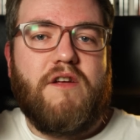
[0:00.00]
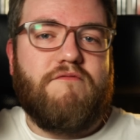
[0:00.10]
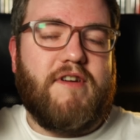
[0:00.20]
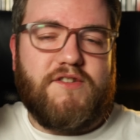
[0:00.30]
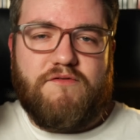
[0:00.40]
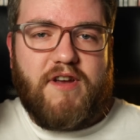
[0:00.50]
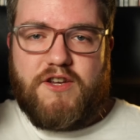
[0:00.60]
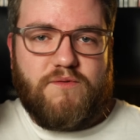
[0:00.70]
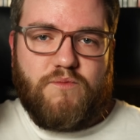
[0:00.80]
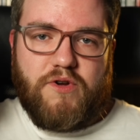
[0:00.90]

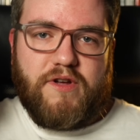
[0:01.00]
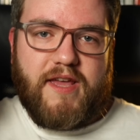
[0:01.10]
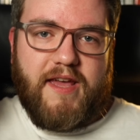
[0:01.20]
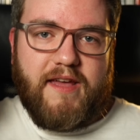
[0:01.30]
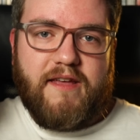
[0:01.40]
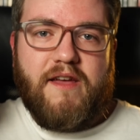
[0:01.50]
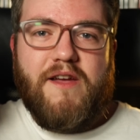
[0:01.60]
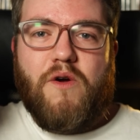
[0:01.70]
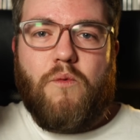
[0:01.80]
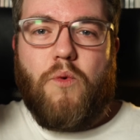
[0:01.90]
restoration work here.
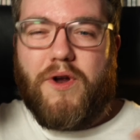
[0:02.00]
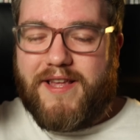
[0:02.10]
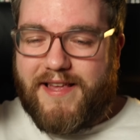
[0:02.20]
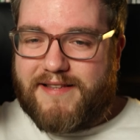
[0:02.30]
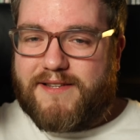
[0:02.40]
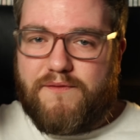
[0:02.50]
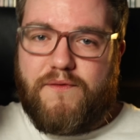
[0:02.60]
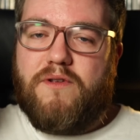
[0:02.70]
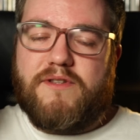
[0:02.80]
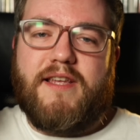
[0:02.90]
What is at
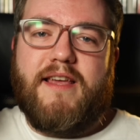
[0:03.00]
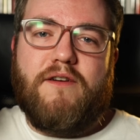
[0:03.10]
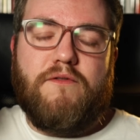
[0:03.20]
fault here,